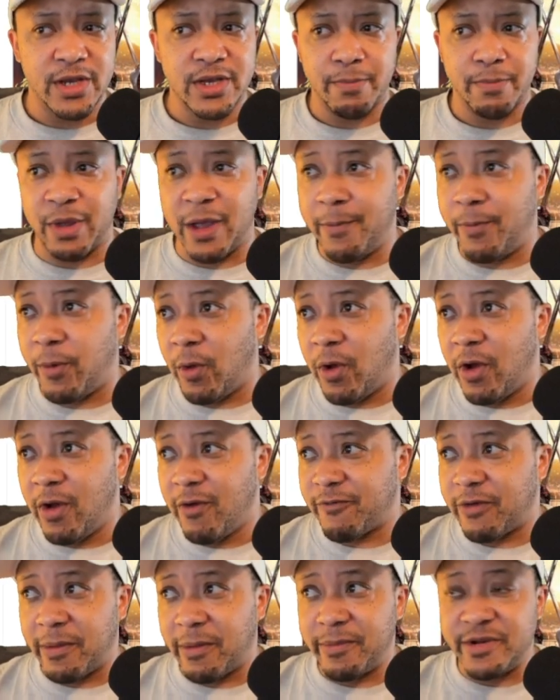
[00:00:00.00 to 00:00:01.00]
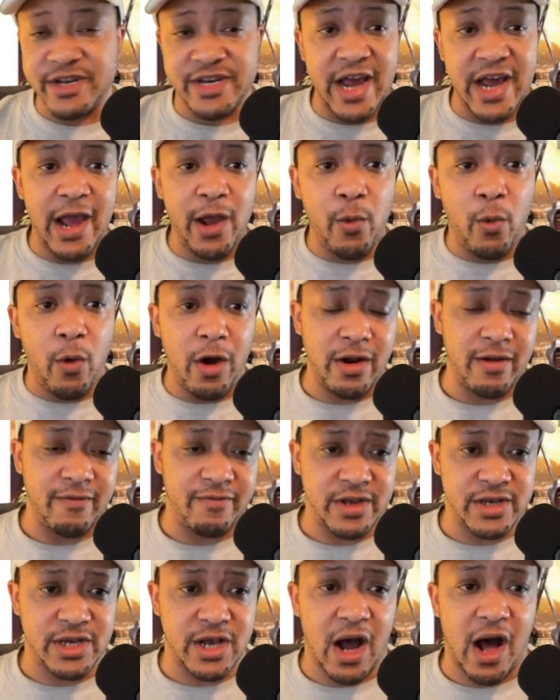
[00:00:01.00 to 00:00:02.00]
People from day one of
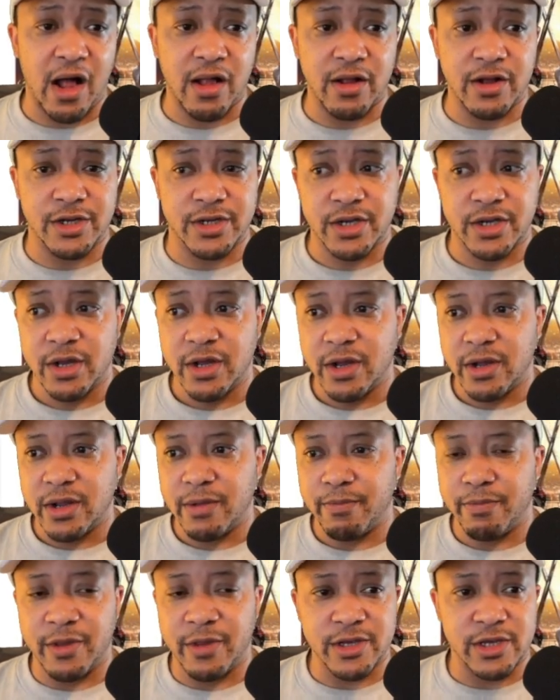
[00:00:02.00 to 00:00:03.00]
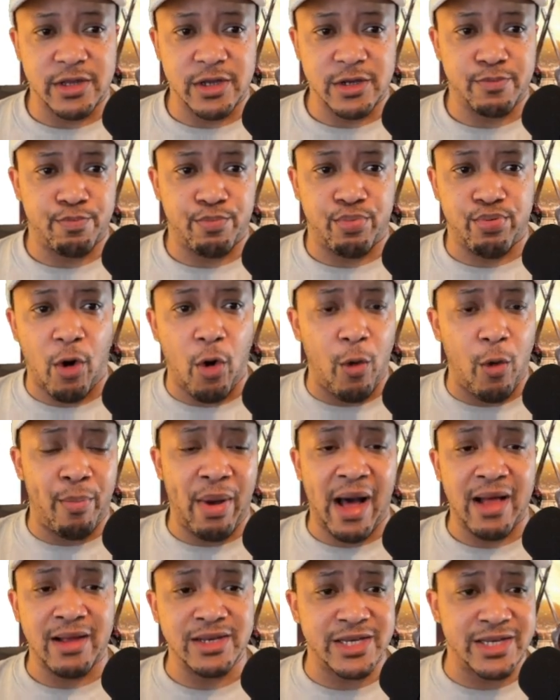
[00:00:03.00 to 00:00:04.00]
this college, this
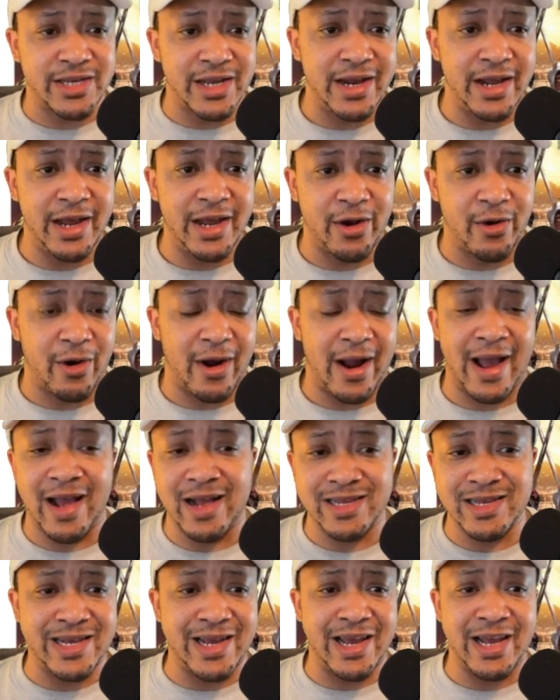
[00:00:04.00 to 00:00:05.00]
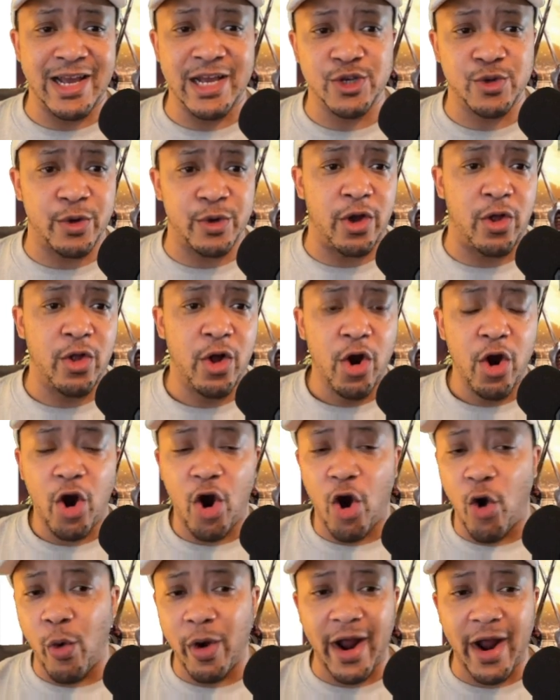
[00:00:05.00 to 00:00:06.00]
pro-Palestinian or anti-Israel
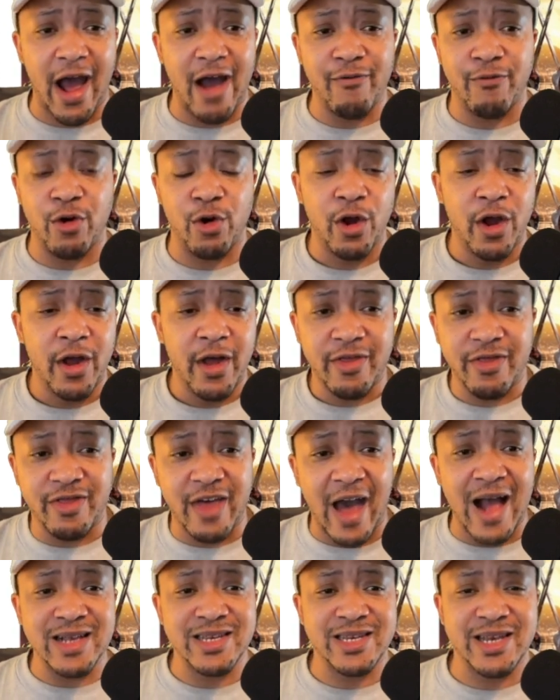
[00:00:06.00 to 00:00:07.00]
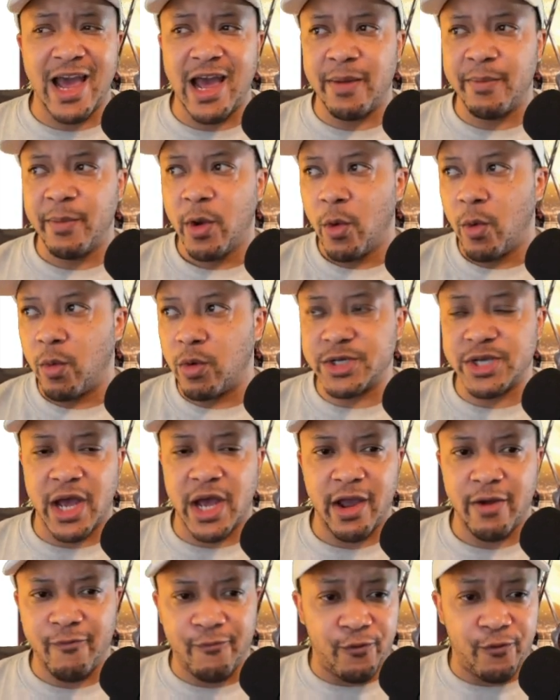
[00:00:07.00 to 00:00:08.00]
or whatever that scam, were
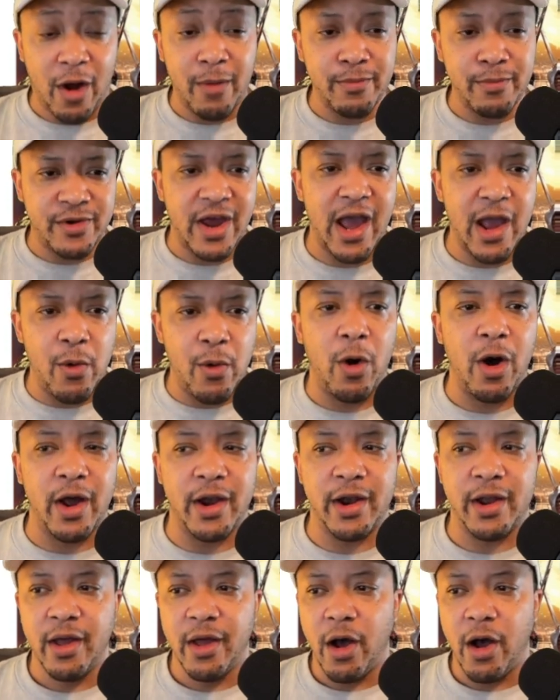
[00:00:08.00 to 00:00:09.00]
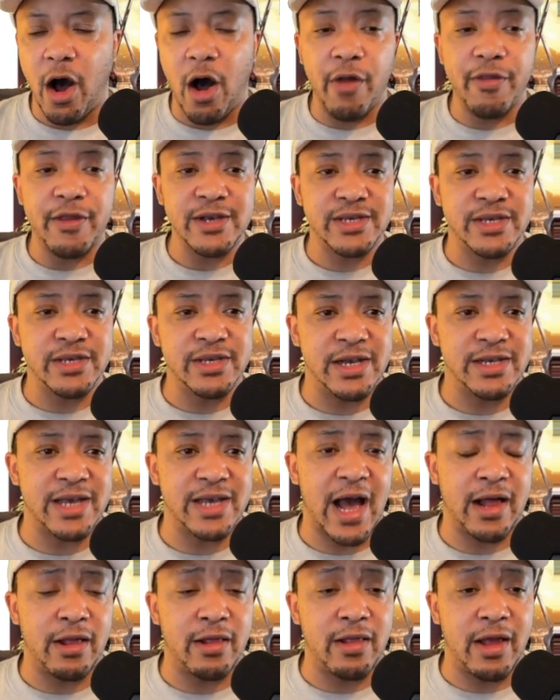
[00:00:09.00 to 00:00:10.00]
saying from day one, oh, this is
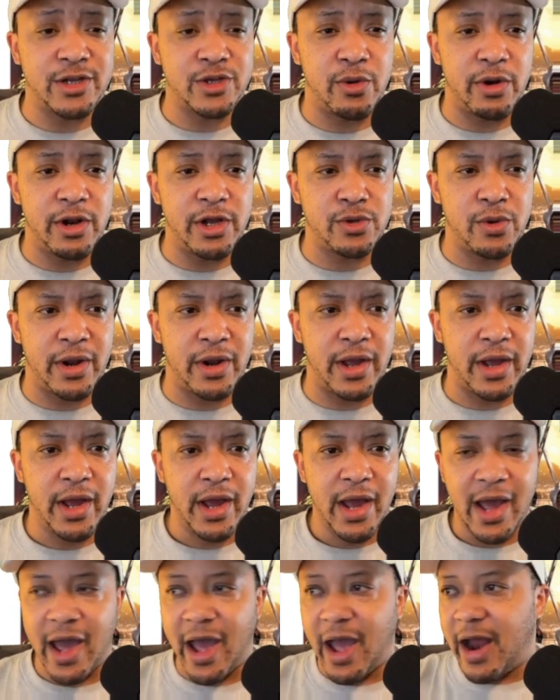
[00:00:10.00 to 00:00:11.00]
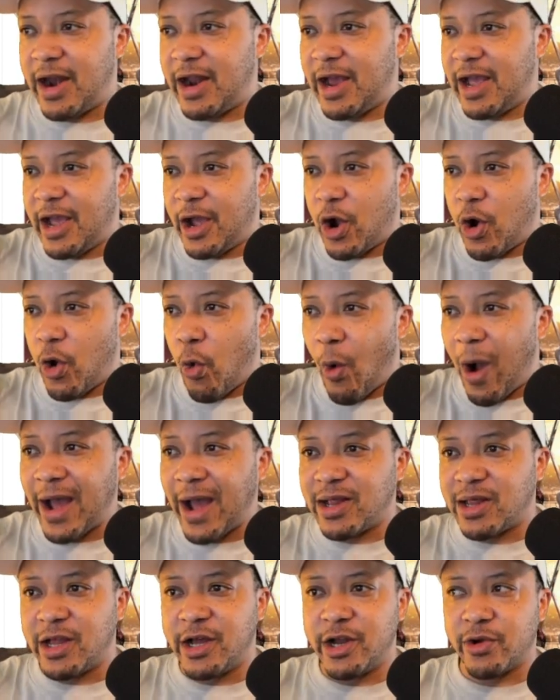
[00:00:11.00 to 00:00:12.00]
exactly like 2020. And it
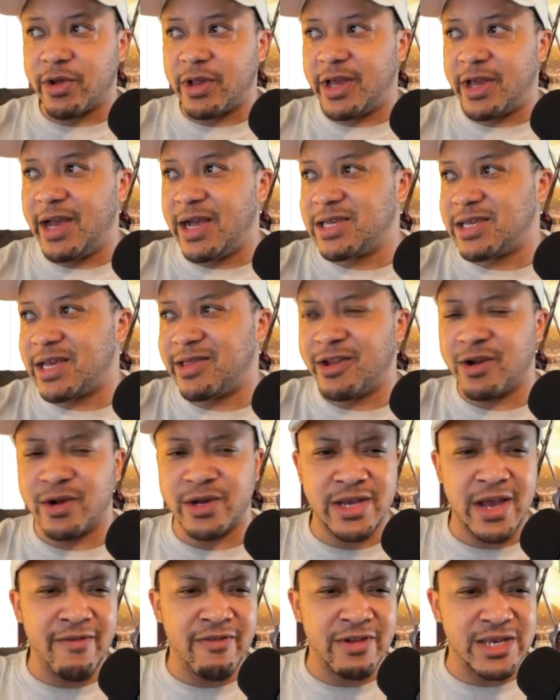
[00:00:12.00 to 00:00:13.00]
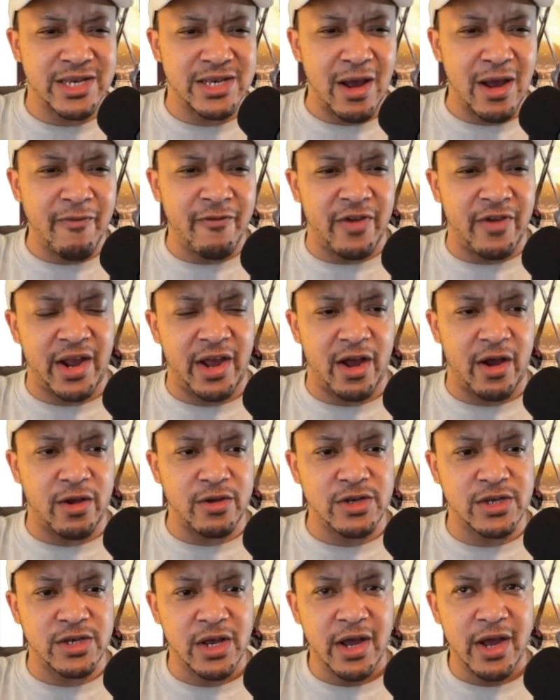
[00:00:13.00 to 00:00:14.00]
quite literally is. And there is even some
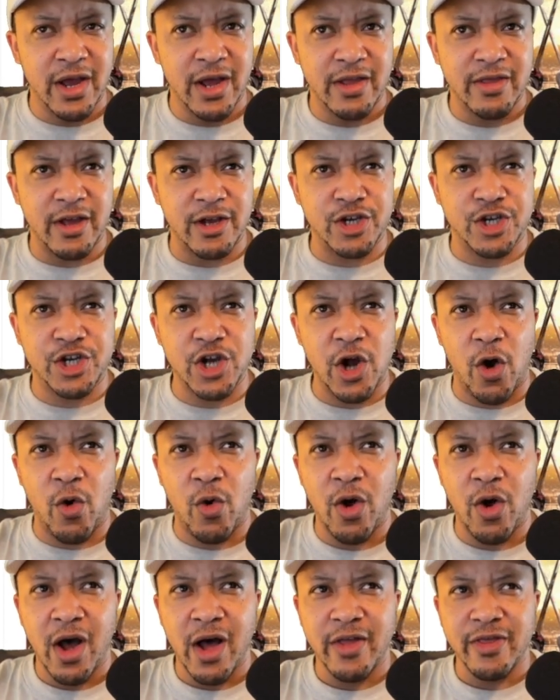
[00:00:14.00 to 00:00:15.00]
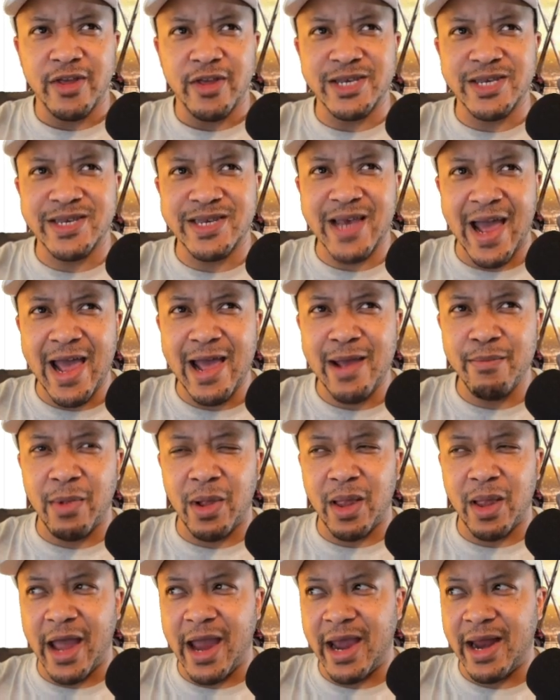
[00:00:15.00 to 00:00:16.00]
videos that show the same
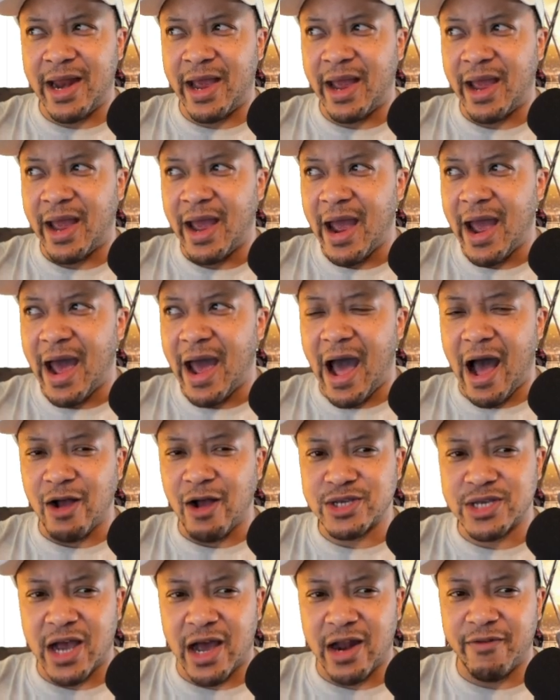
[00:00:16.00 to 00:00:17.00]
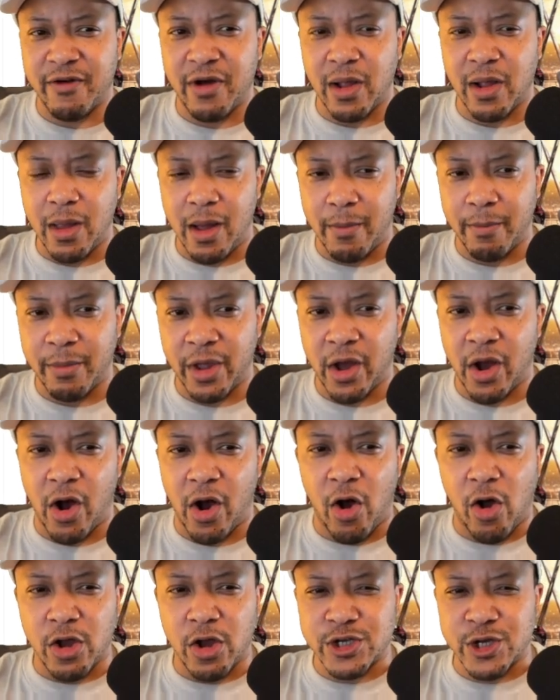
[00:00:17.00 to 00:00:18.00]
lady outside of Columbia
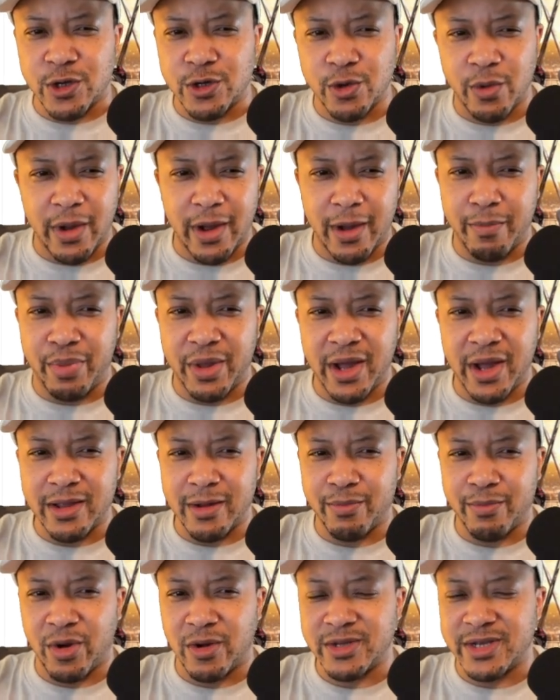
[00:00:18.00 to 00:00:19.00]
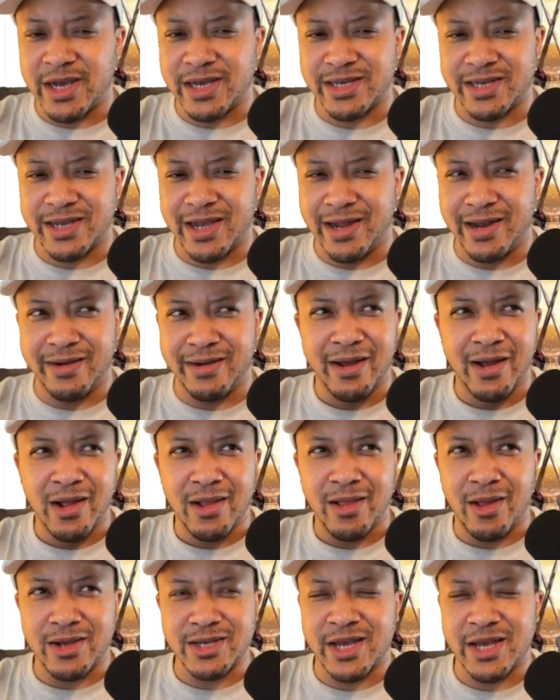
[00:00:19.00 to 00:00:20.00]
also doing a BLM protest in
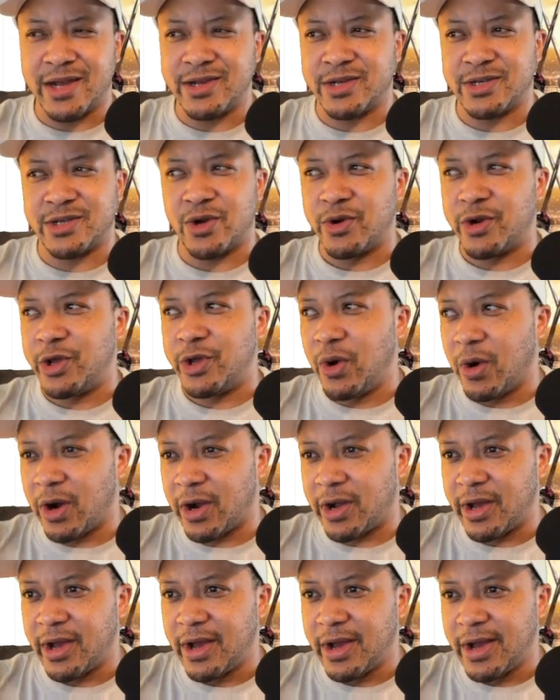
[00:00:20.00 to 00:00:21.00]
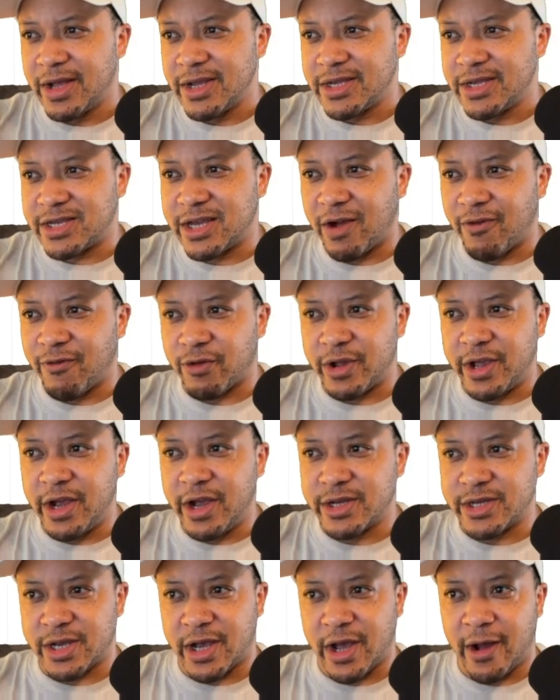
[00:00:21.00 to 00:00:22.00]
Los Angeles or New York several
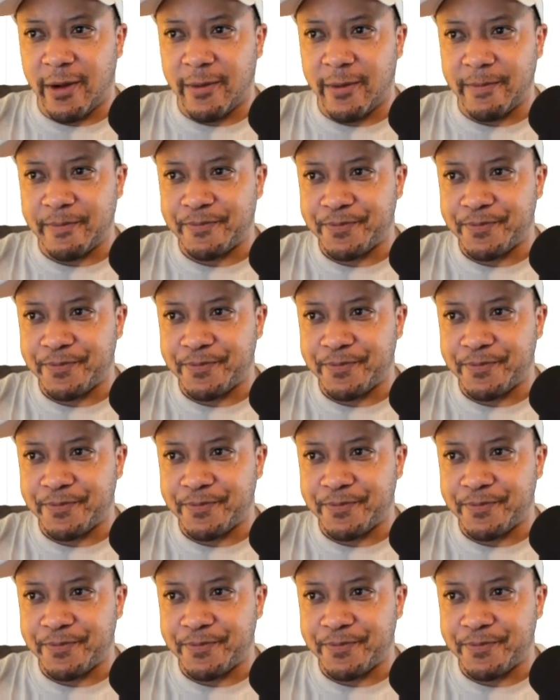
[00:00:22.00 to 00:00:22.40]
years ago.